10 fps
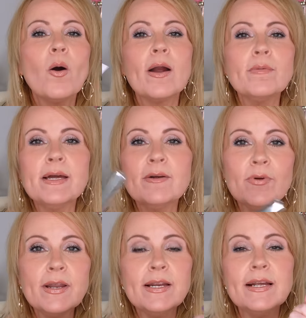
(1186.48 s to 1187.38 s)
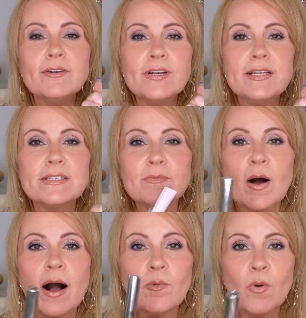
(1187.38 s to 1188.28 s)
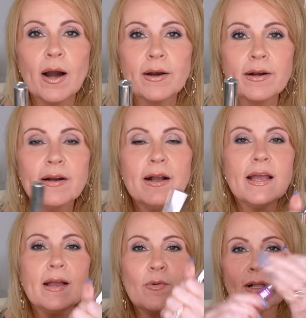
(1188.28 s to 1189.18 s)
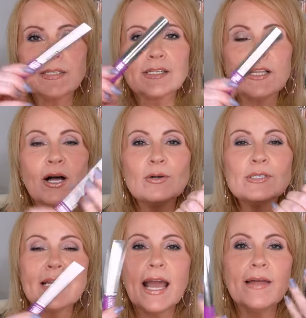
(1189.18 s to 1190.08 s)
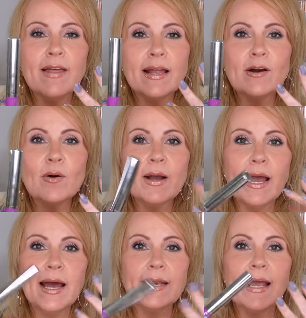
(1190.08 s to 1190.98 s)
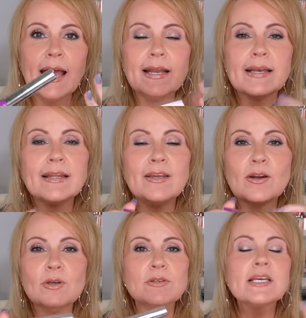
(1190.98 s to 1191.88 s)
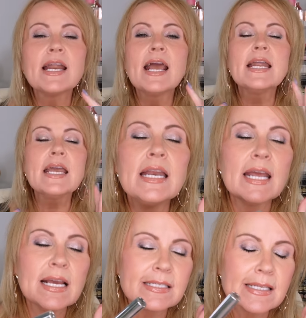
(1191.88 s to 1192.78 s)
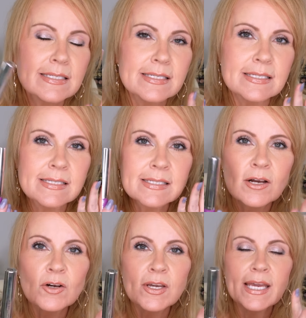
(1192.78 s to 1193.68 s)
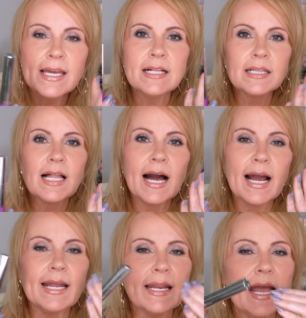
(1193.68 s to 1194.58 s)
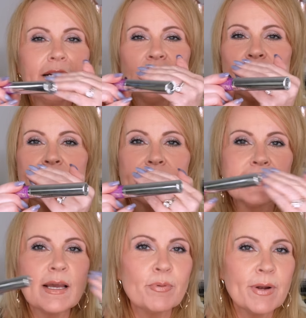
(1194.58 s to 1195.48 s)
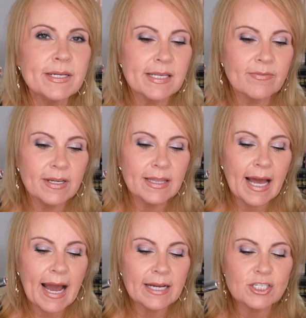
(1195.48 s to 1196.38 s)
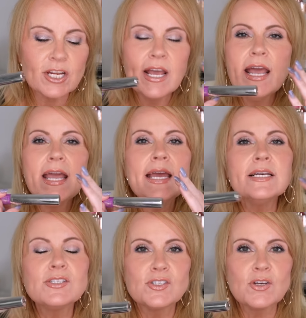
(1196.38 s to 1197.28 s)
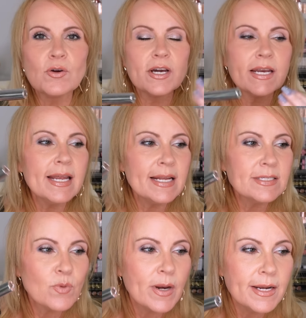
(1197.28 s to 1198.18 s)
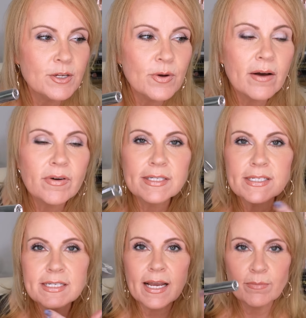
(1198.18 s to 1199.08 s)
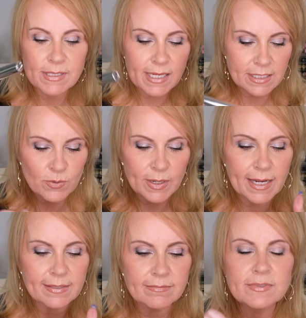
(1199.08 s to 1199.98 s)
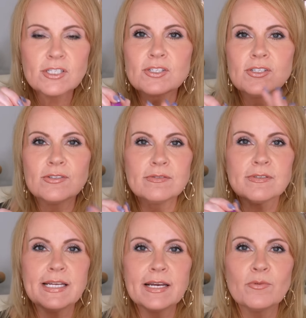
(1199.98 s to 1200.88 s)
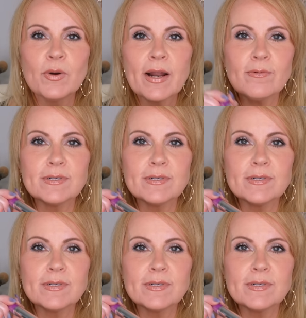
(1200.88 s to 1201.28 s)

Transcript: or I'm going to run it underneath some hot water while it's closed and then go ahead and, you know, use it. And it is silky glide and just separates every lash. It is so good. It is what I do have on today besides what I just did when I